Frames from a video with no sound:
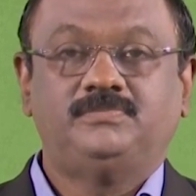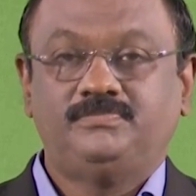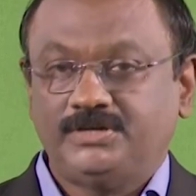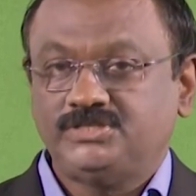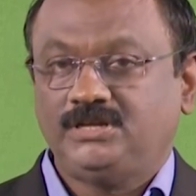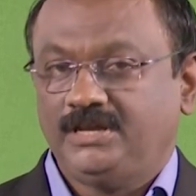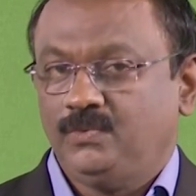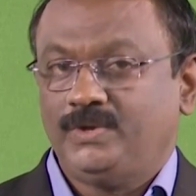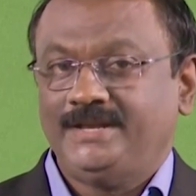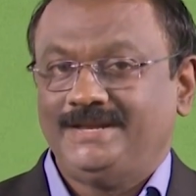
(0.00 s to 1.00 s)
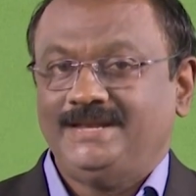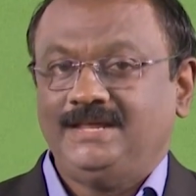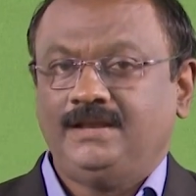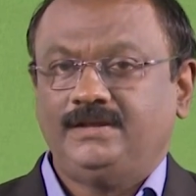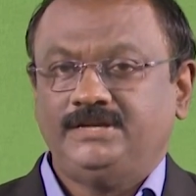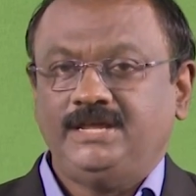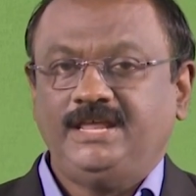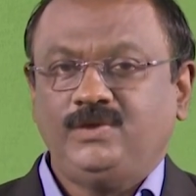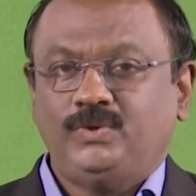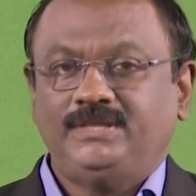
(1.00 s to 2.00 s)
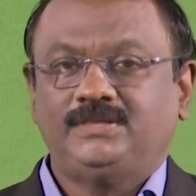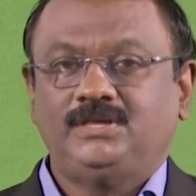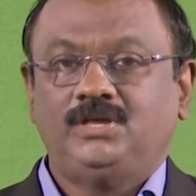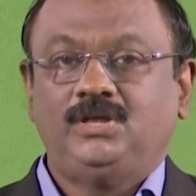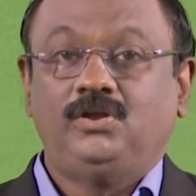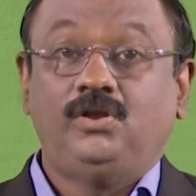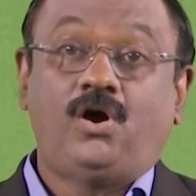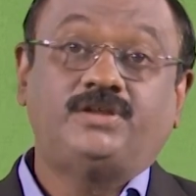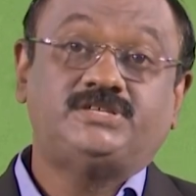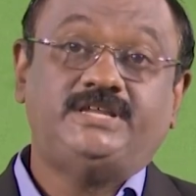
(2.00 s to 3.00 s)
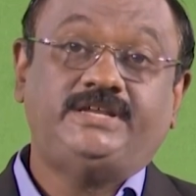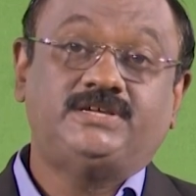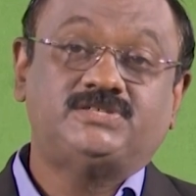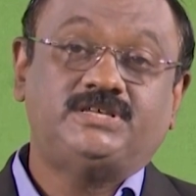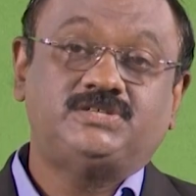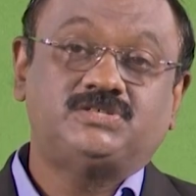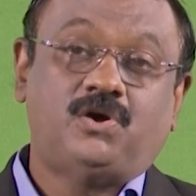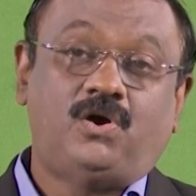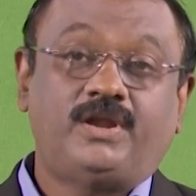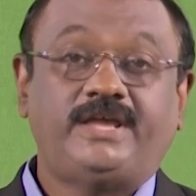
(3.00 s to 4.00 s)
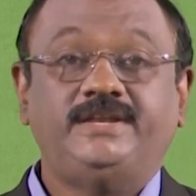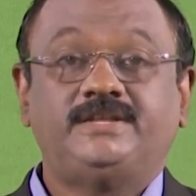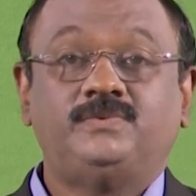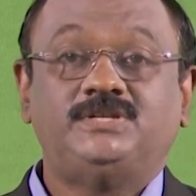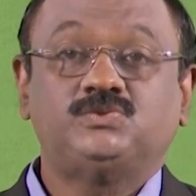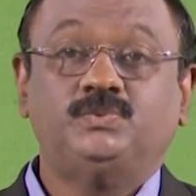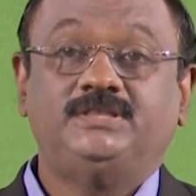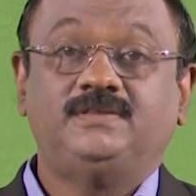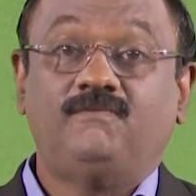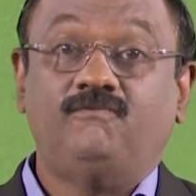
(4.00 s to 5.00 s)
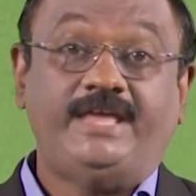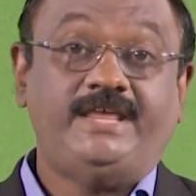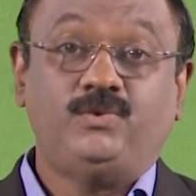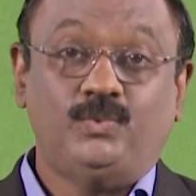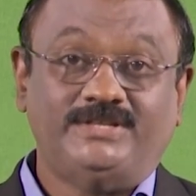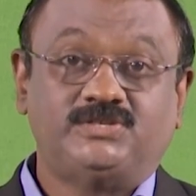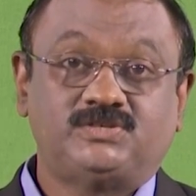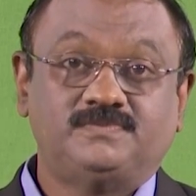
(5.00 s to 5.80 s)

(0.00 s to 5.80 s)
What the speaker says: particularly when dealing with large data sets or intervals with varying widths.